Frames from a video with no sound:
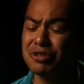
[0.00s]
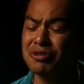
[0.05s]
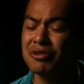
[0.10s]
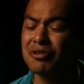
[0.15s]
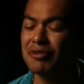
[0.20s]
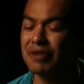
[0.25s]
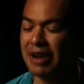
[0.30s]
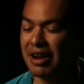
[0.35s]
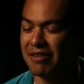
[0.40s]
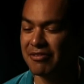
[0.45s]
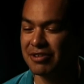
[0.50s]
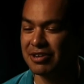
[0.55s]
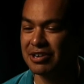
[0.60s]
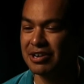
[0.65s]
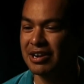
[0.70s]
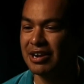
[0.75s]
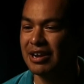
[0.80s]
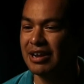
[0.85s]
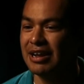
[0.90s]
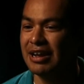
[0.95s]
doing
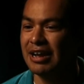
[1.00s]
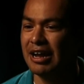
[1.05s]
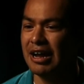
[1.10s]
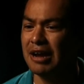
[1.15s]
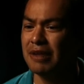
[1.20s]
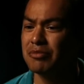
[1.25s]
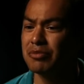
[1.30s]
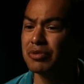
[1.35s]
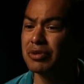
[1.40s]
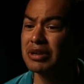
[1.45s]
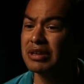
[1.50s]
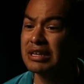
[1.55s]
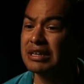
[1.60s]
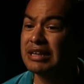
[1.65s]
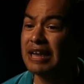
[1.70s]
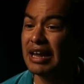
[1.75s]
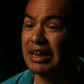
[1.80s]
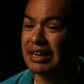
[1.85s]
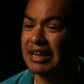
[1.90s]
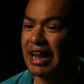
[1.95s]
whatever. I'm really
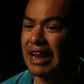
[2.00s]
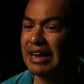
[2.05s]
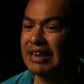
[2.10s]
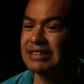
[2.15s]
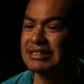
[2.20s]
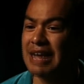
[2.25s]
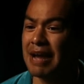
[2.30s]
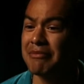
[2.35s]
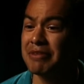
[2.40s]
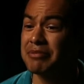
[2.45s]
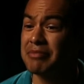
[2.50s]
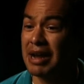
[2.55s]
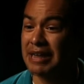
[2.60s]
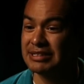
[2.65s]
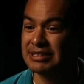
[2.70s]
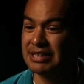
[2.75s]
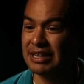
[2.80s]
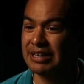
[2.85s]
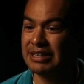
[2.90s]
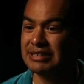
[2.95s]
dedicating time to my
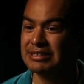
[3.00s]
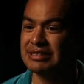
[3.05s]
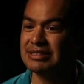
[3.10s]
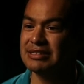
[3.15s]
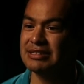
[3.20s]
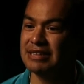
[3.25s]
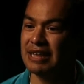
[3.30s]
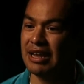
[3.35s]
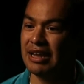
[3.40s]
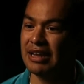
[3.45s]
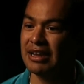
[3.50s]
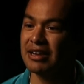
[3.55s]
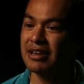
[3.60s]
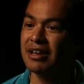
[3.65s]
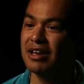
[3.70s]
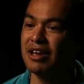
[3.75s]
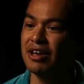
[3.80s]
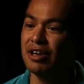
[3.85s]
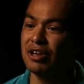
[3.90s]
studies and saying,